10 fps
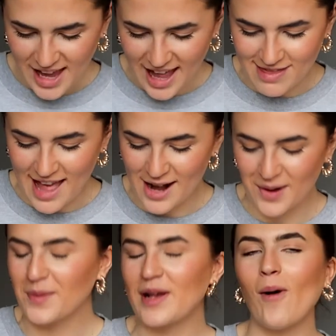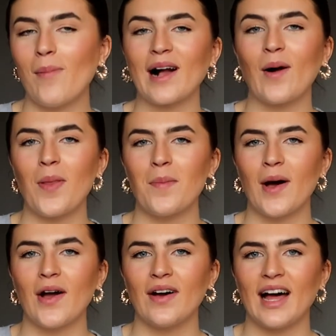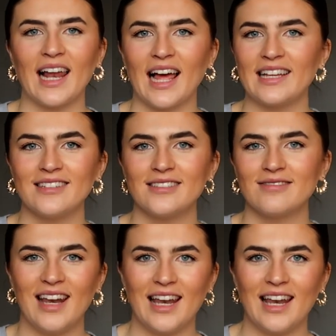and then we got back on the boat at like